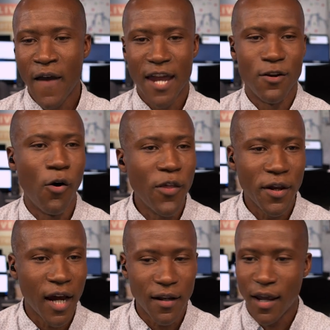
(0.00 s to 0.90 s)
I know they
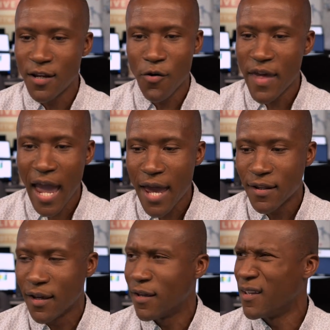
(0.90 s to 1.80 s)
got, I know they got
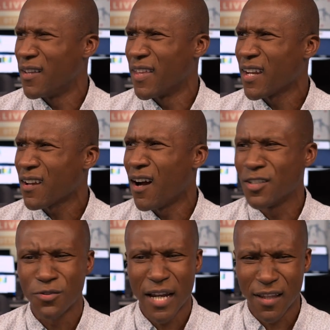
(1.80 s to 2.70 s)
a
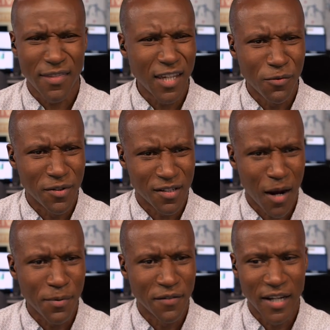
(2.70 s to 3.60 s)
contract. I think it was a
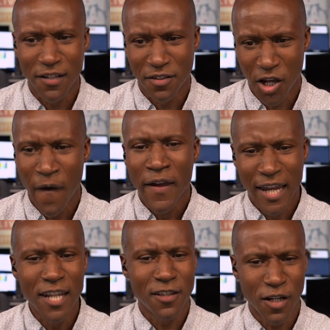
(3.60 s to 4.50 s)
couple of days ago. It's a real estate
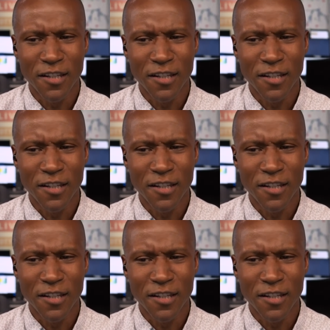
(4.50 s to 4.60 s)
thing.